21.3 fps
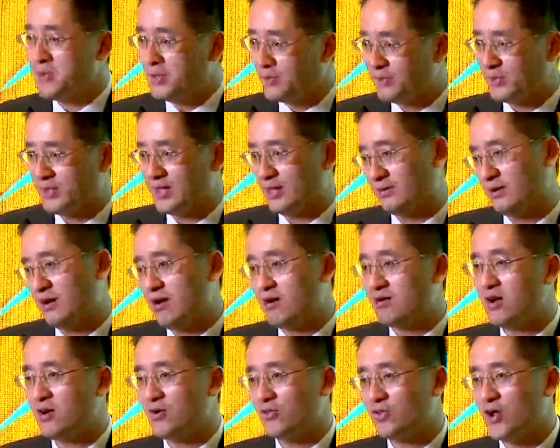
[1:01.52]
billion Hong
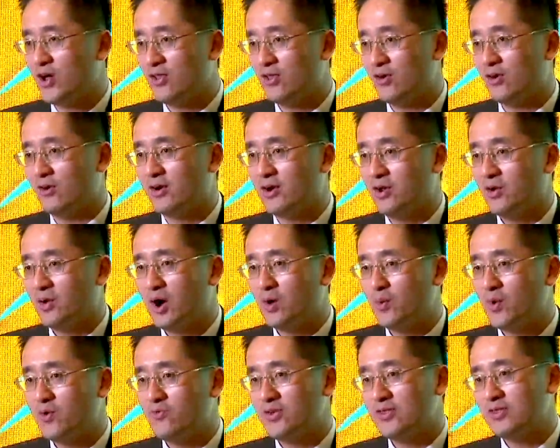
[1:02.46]
Kong dollar uh,
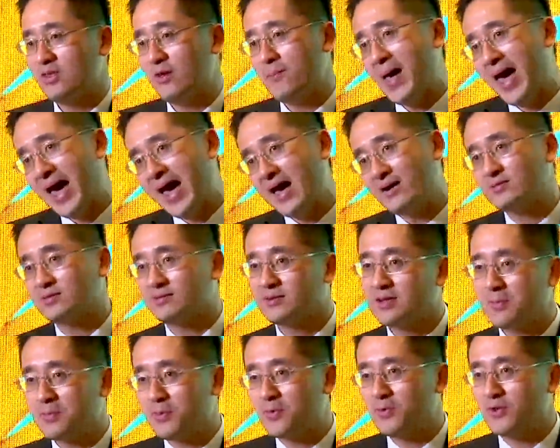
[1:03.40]
within the past
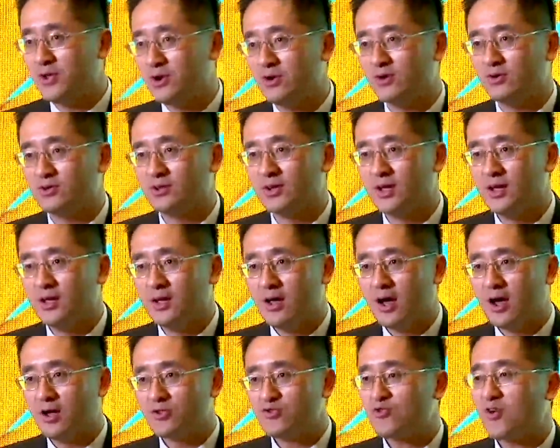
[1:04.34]
couple years,
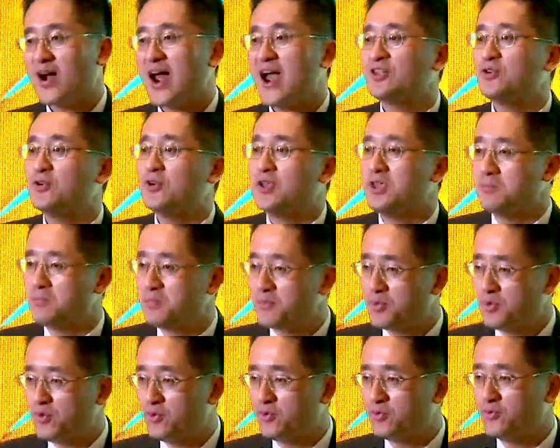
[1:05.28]
uh, try to
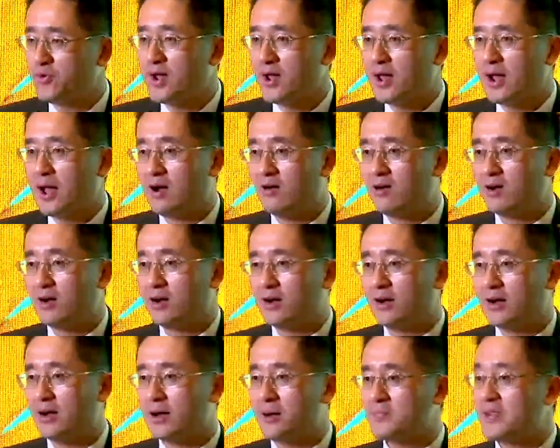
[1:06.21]
improve
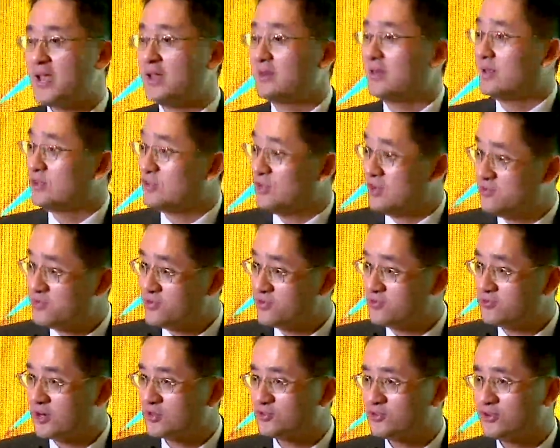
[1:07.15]
our um, technology
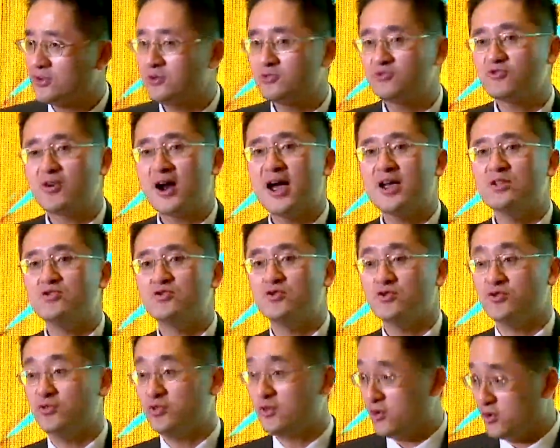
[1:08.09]
infrastructure, try
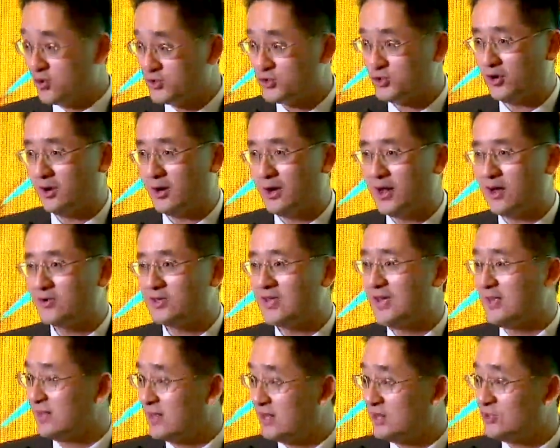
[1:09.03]
to nurture our
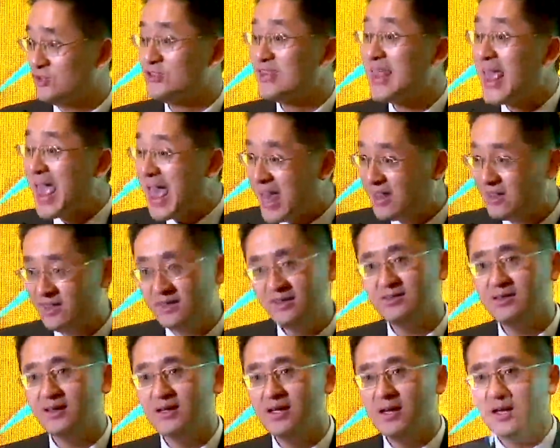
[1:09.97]
technology
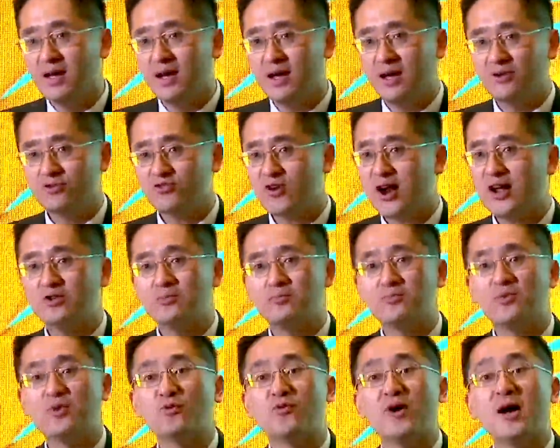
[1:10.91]
talent, uh, try to
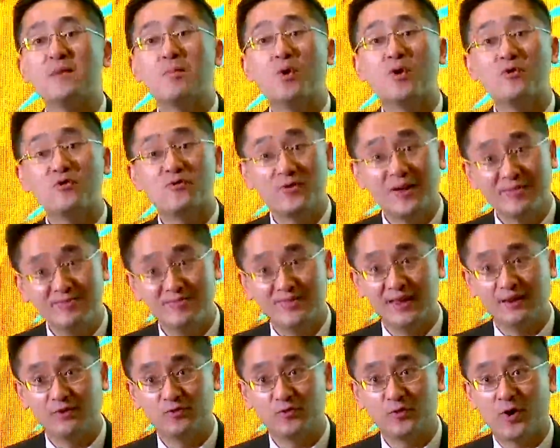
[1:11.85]
provide more
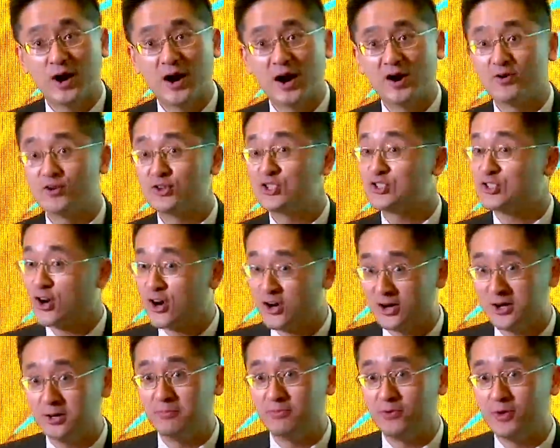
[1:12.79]
funding for our
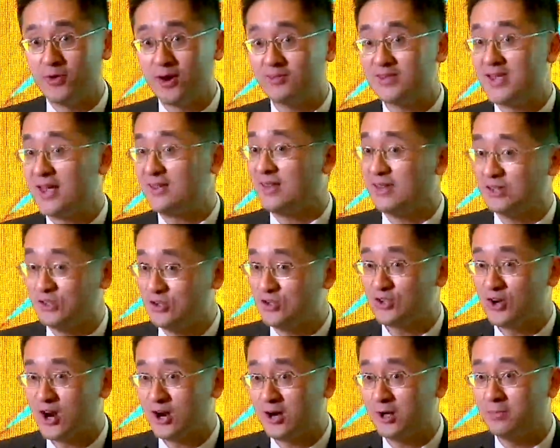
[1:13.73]
startup, for our technology
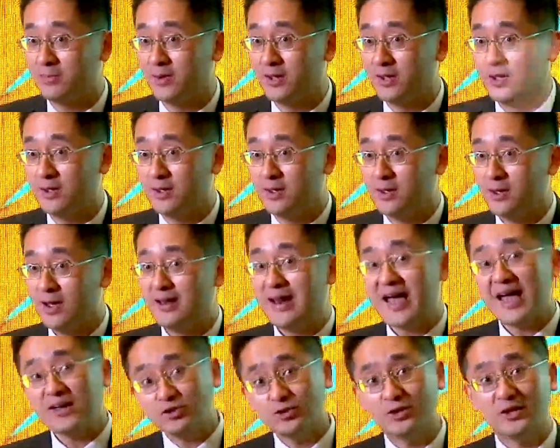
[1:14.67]
startup. And
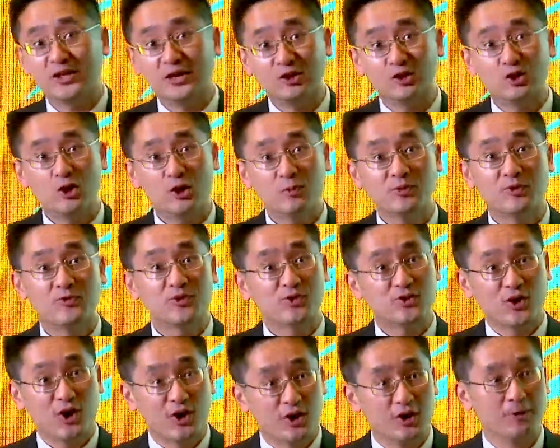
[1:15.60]
actually, in terms of
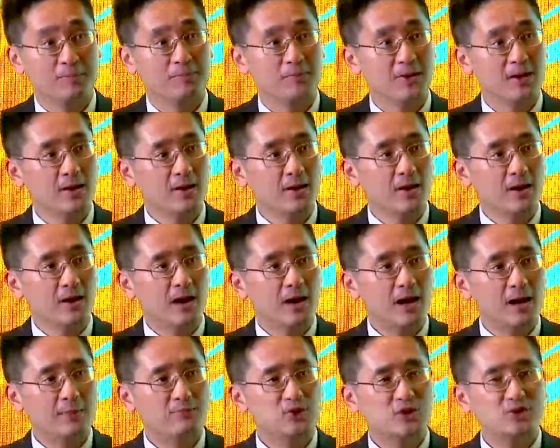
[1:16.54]
startup,
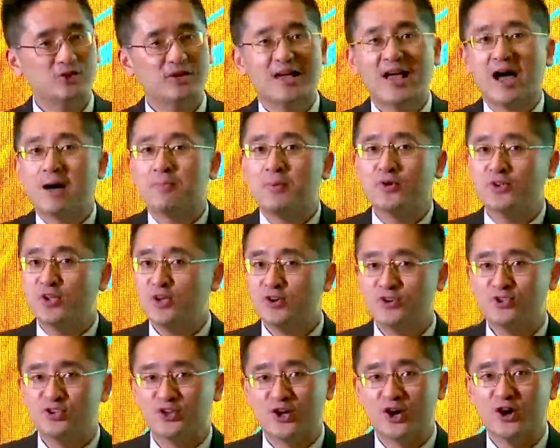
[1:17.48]
Uh, just a couple
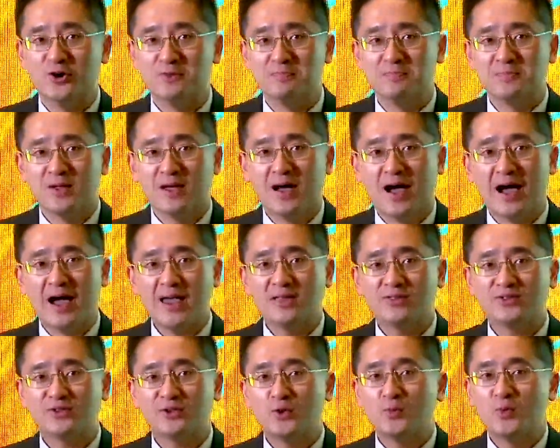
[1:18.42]
years ago, I
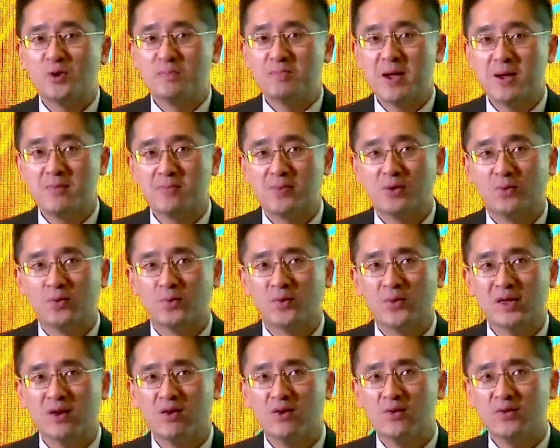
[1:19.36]
still remember
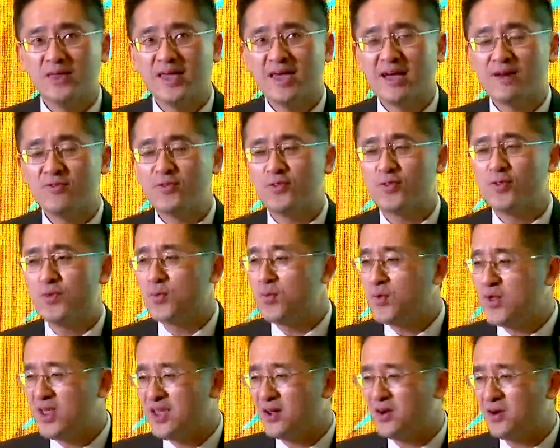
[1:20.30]
we only have
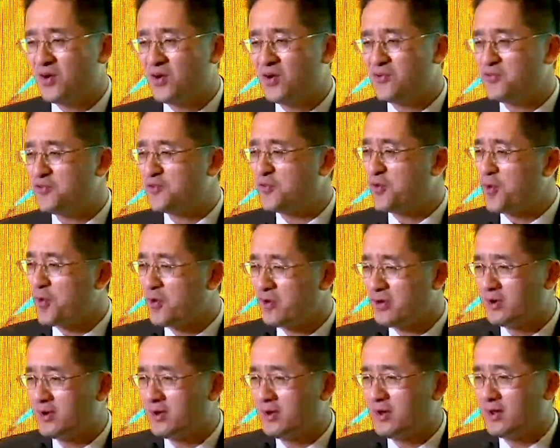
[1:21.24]
three or
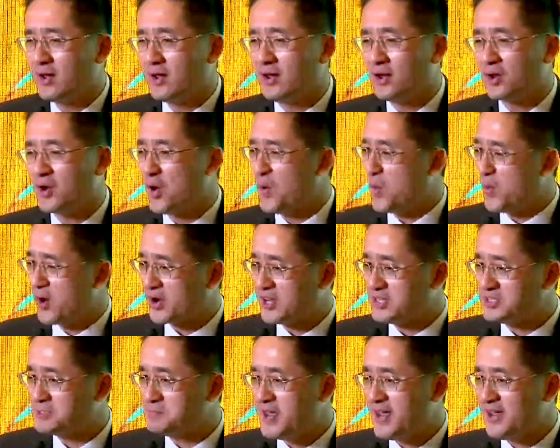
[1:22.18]
four uh,
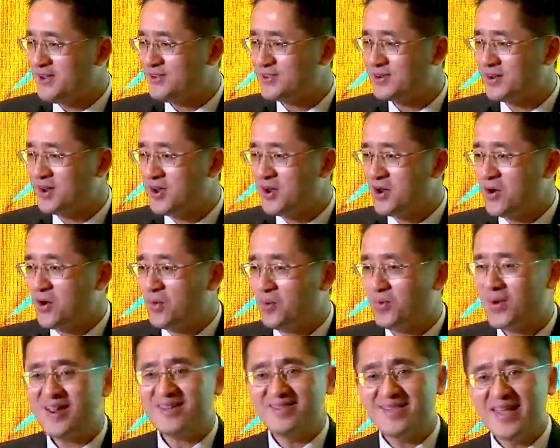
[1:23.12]
co-working space.
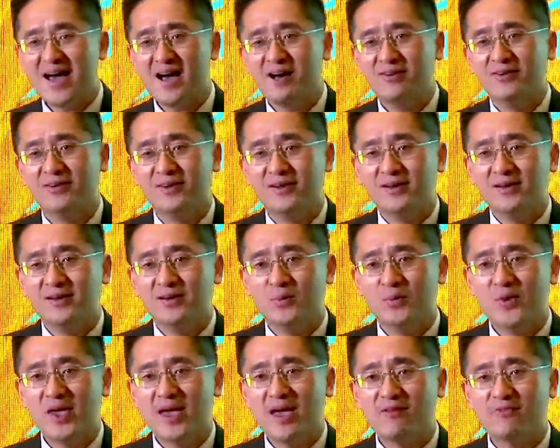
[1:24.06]
Right now,
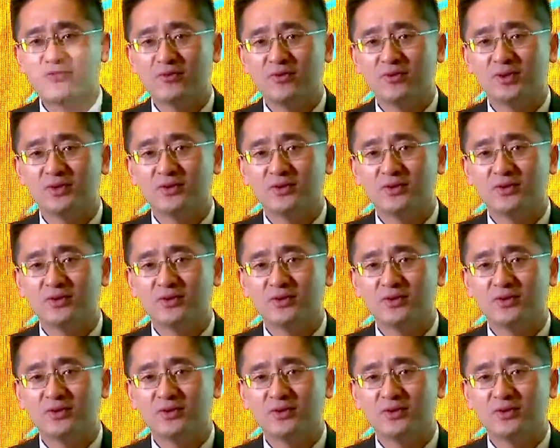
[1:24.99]
we have